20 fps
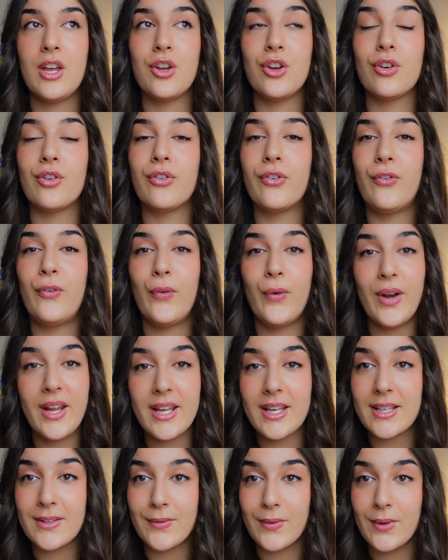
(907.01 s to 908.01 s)
Your
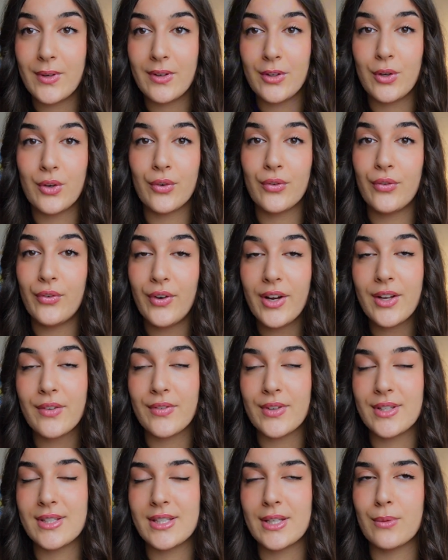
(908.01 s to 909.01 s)

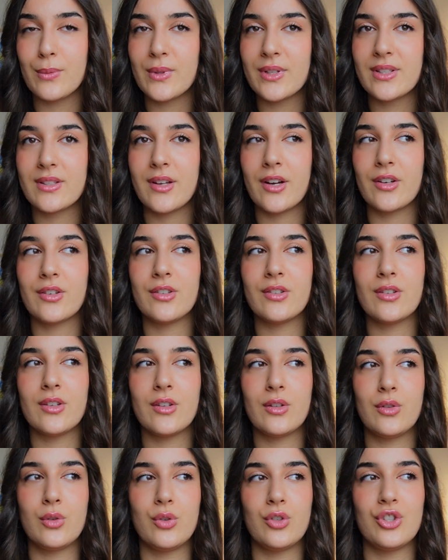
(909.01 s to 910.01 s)
frequency will start
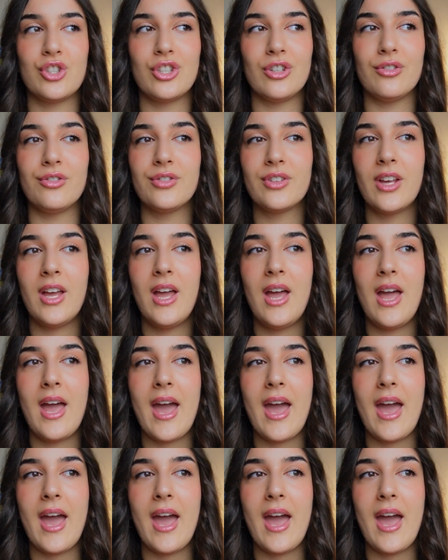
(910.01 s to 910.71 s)
to shift.